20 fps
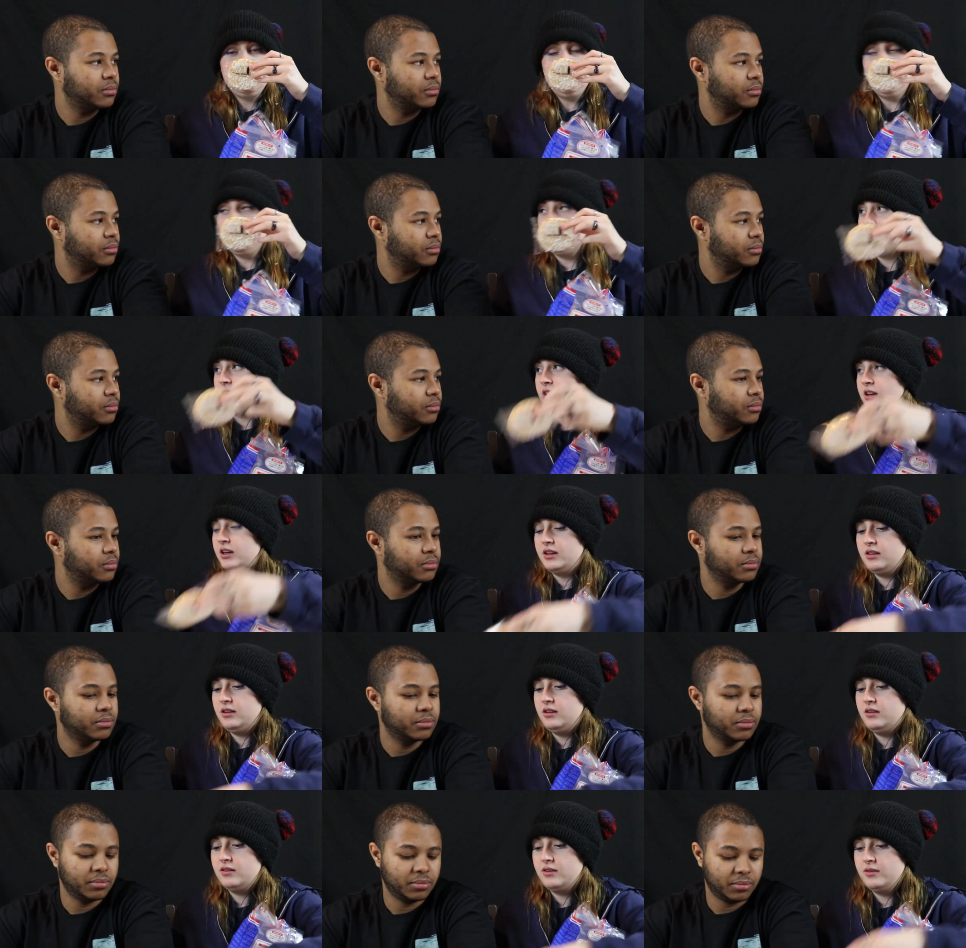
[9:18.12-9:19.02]
Speaker 1: You're not gonna like
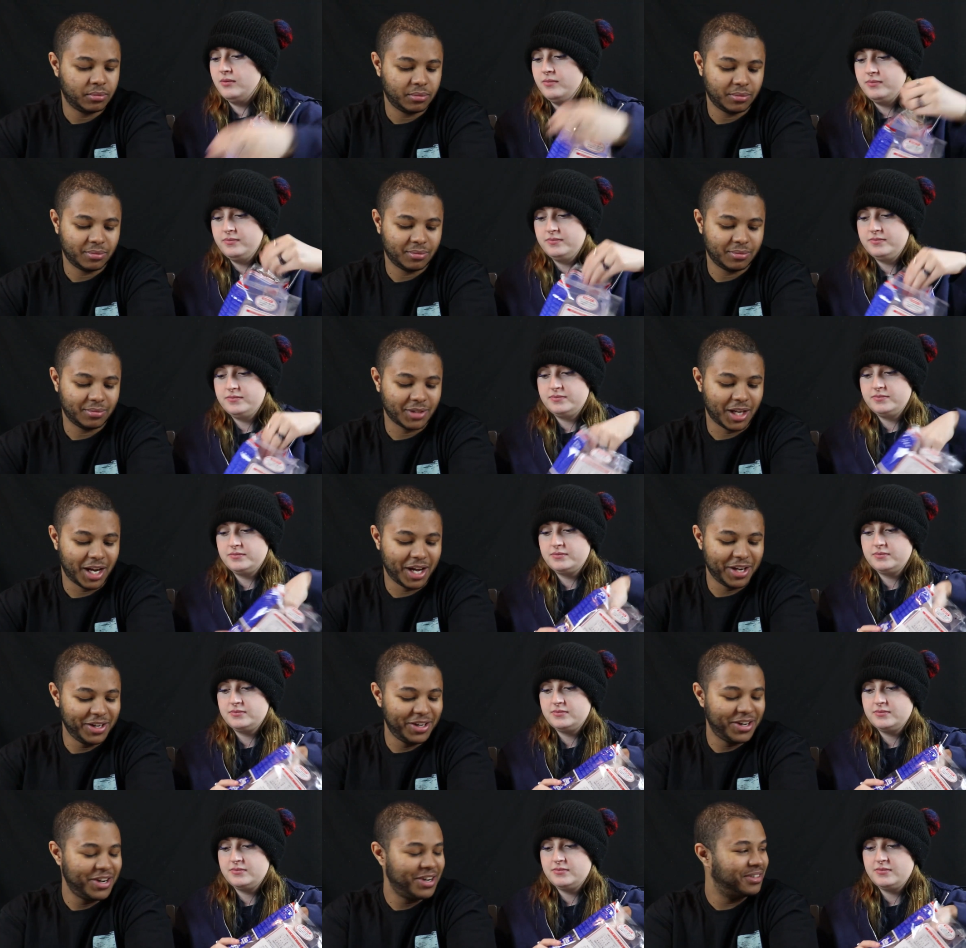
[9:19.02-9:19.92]
these. How
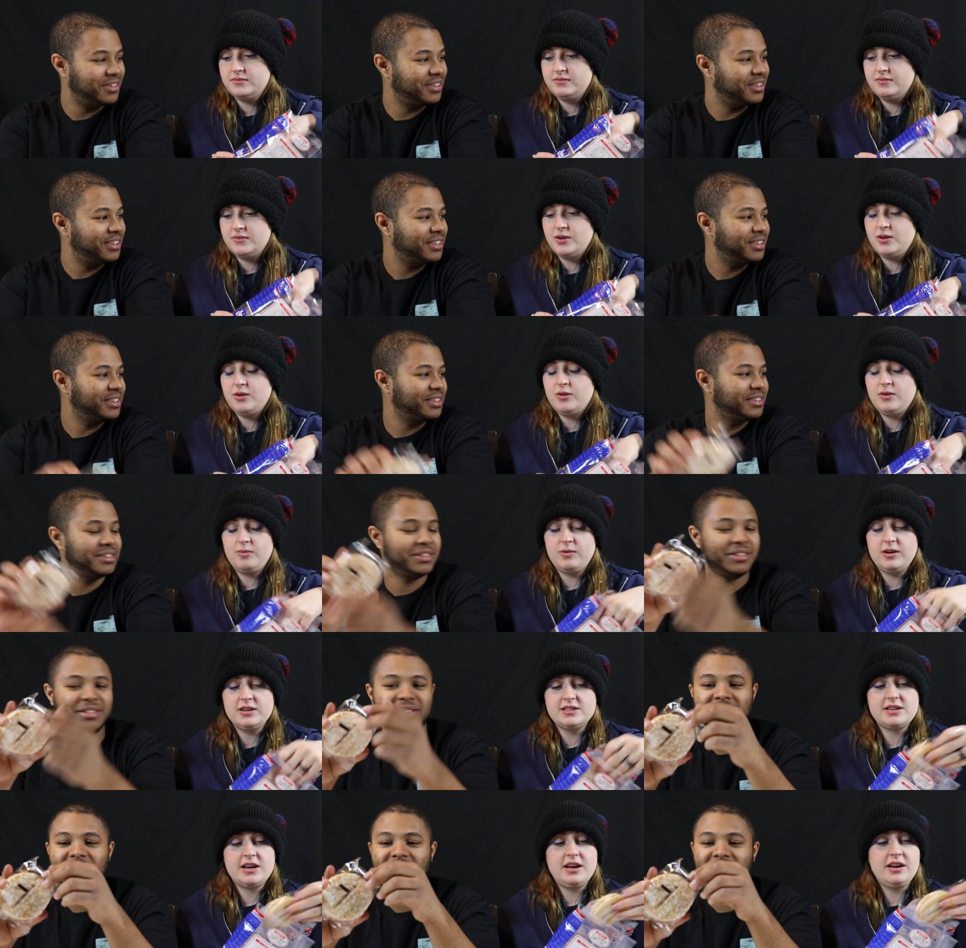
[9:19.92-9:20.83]
do you know?
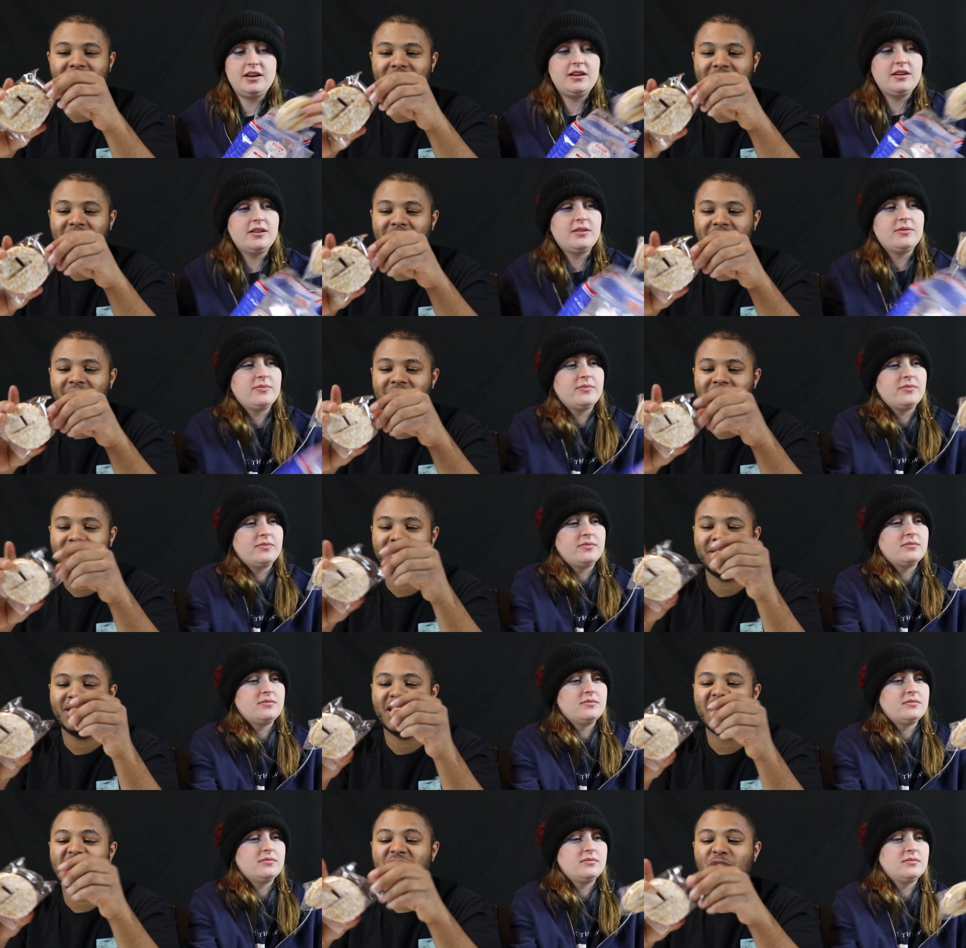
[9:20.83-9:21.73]
Rice cake.
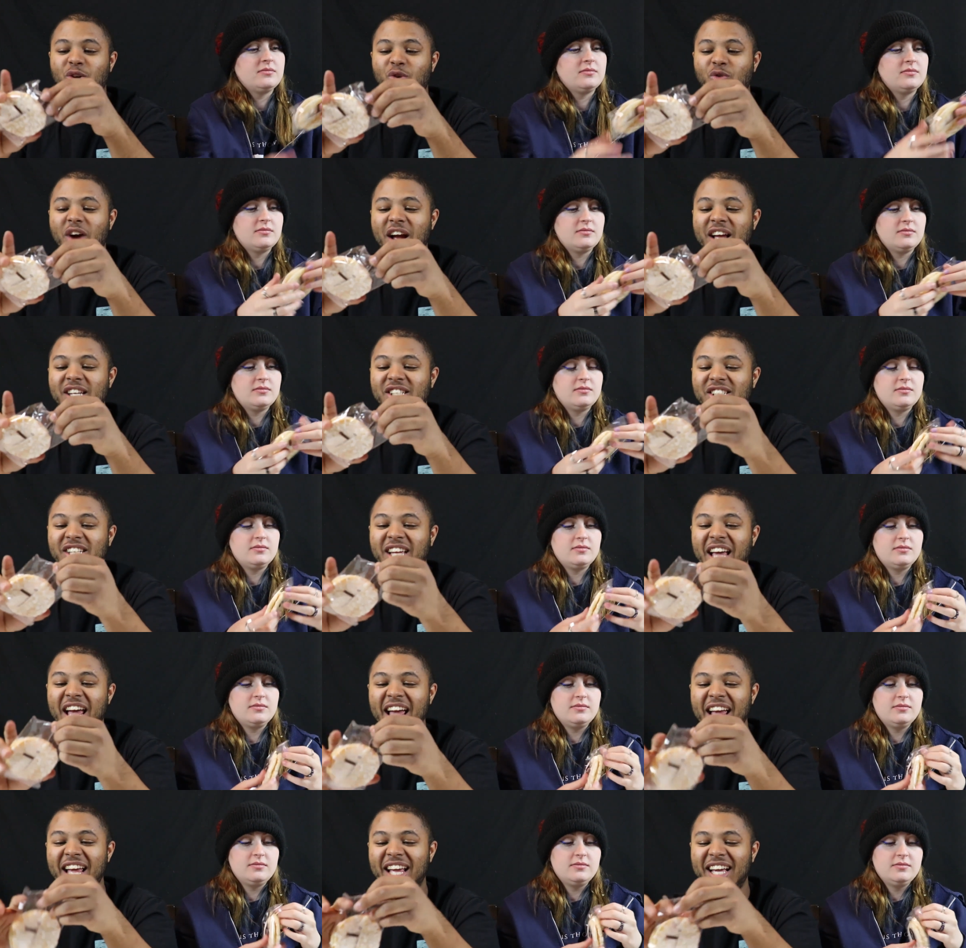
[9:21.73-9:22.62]
It's a rice
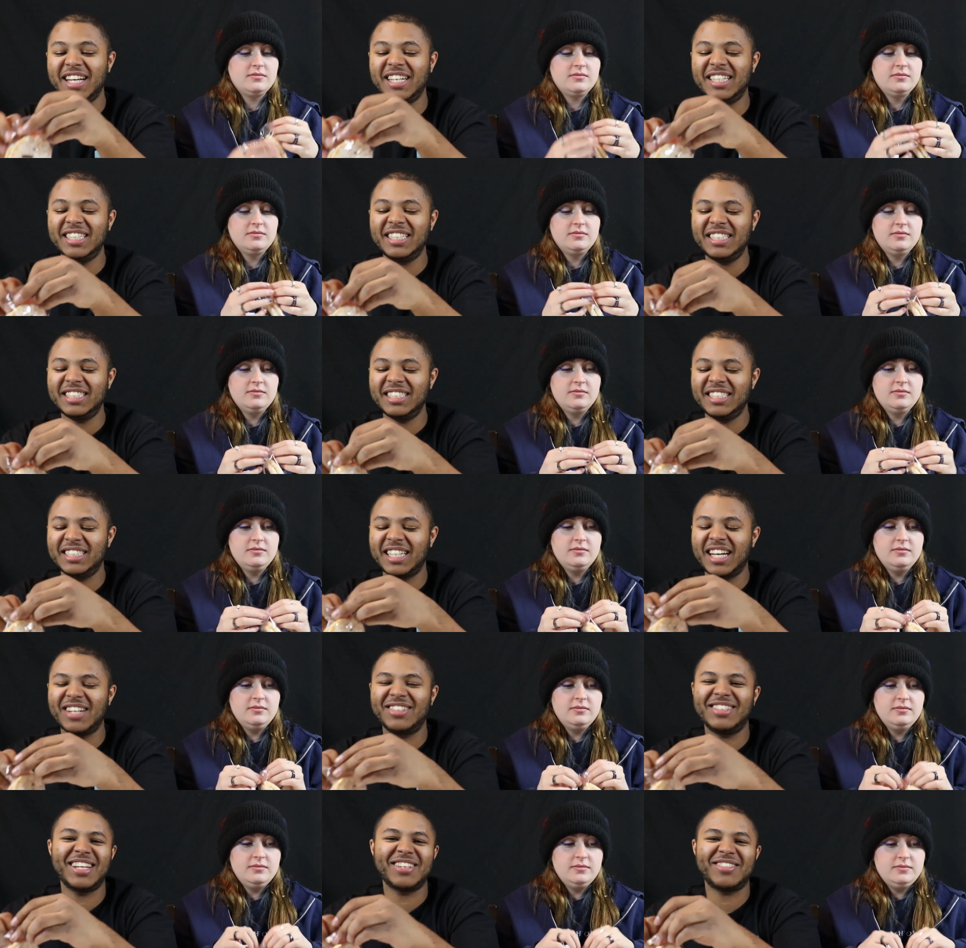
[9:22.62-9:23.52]
cake? Oh,
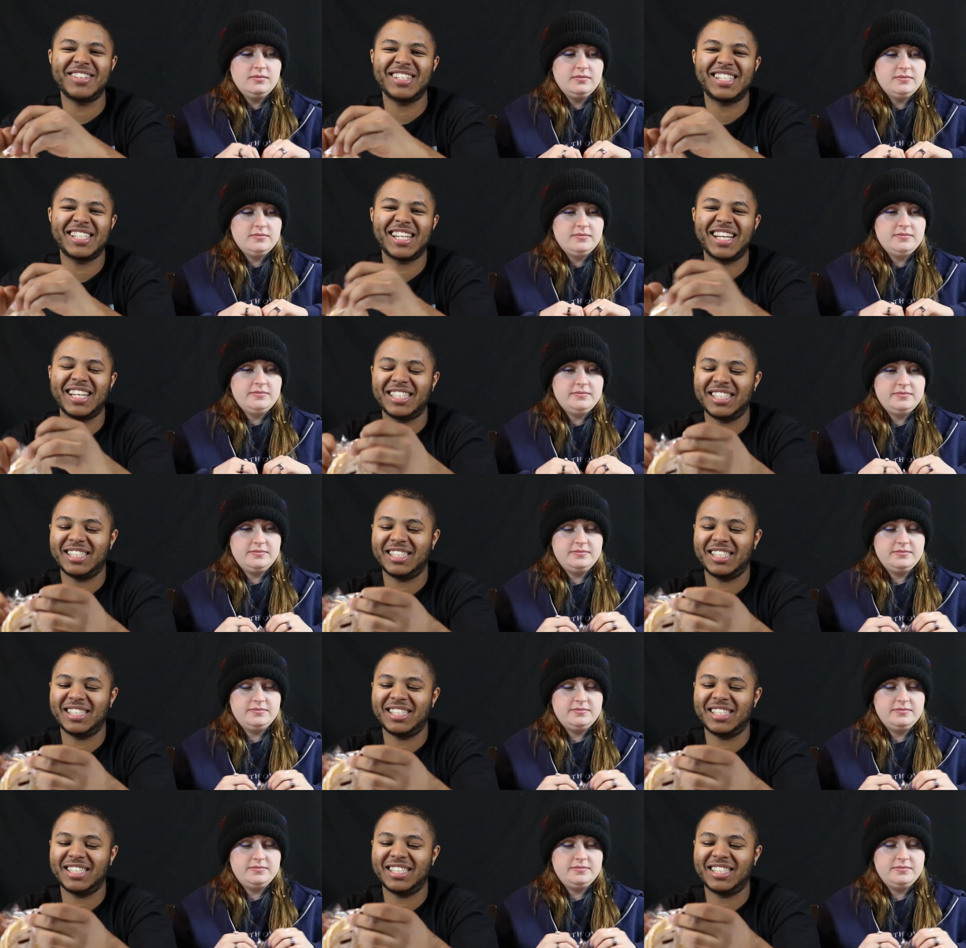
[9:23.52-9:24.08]
I don't like rice cake.